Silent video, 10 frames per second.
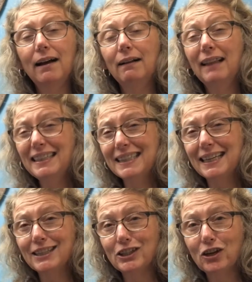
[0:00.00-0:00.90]
Let's
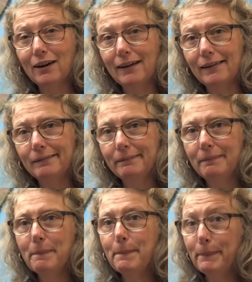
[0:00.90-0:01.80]
get started,
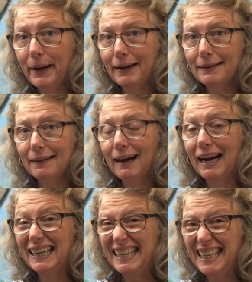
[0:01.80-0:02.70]
but
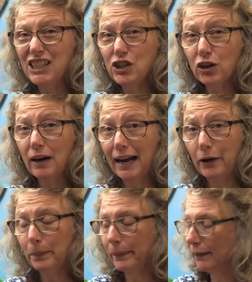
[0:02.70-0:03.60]
I need your
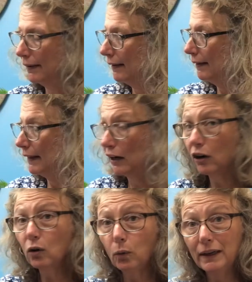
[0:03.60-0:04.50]
help. There
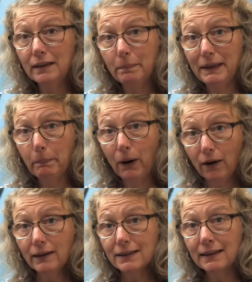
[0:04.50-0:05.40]
are going to be
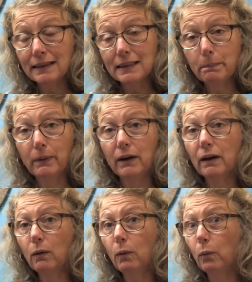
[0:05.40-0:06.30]
parts in this
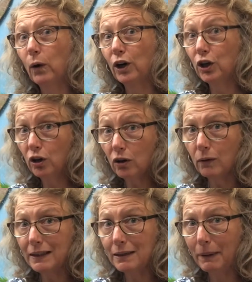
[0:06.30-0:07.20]
book where you're
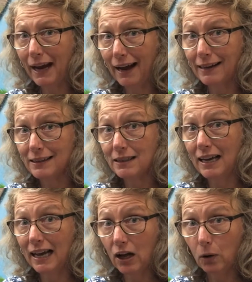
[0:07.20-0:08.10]
going to be asked to
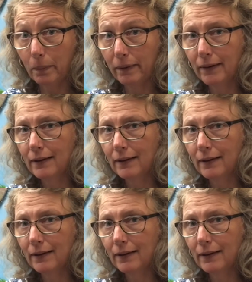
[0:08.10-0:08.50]
help.